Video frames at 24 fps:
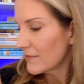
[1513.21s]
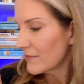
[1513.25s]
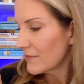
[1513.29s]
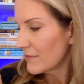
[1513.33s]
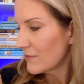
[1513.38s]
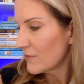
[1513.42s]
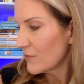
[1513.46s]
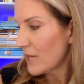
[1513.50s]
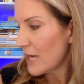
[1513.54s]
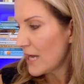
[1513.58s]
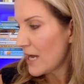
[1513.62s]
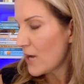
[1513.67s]

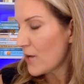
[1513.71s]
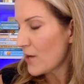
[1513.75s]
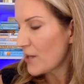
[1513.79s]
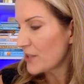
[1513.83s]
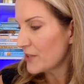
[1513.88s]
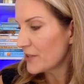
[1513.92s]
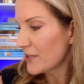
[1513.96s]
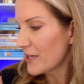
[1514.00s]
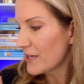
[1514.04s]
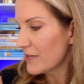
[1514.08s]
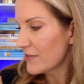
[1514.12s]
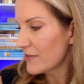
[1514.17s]
Wow, I
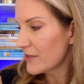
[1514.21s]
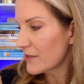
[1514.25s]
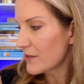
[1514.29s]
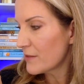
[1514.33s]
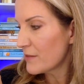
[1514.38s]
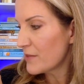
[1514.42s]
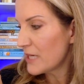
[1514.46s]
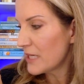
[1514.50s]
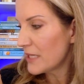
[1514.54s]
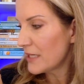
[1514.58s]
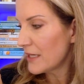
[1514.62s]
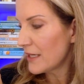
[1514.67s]
don't have an
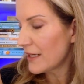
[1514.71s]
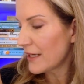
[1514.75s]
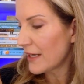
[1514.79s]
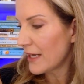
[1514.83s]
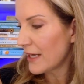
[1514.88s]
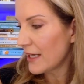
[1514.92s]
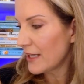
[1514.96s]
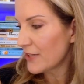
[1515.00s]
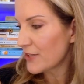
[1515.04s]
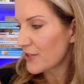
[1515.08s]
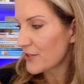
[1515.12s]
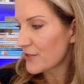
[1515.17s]
immediate
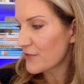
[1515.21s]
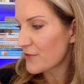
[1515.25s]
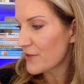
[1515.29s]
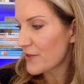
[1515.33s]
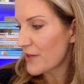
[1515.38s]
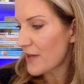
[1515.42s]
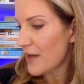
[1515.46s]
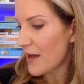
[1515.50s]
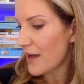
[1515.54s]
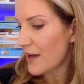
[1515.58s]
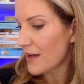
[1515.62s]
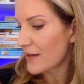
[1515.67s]
answer for
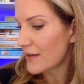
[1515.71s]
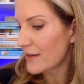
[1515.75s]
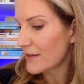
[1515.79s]
that.